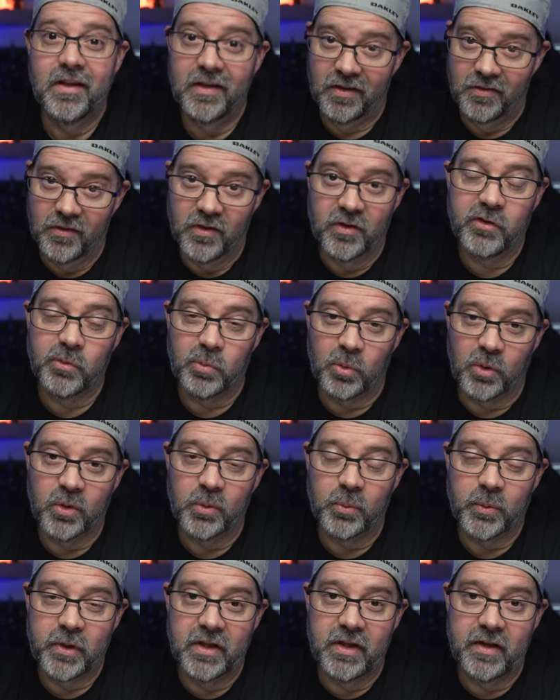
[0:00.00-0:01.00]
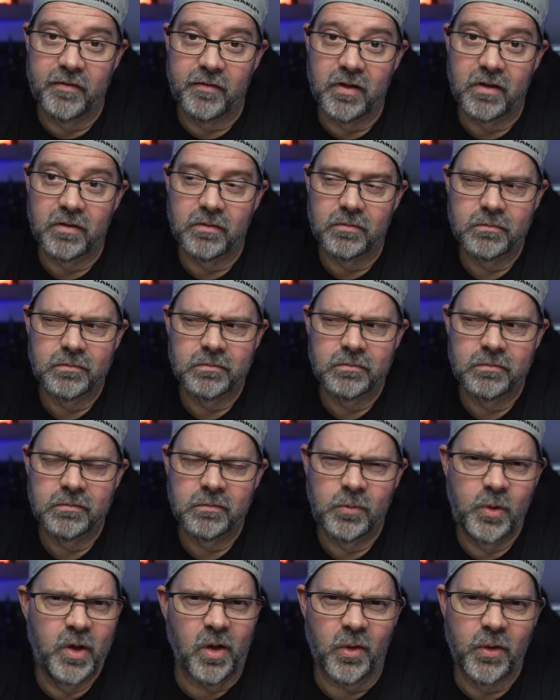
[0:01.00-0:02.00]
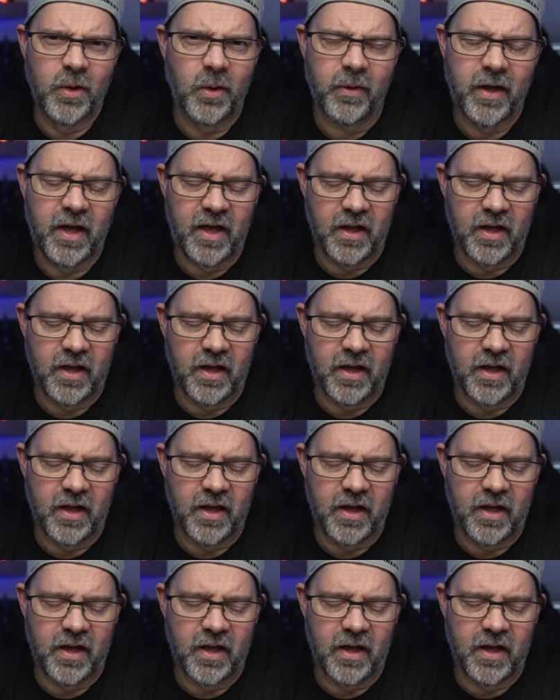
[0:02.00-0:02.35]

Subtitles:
in this world we live in. We all know.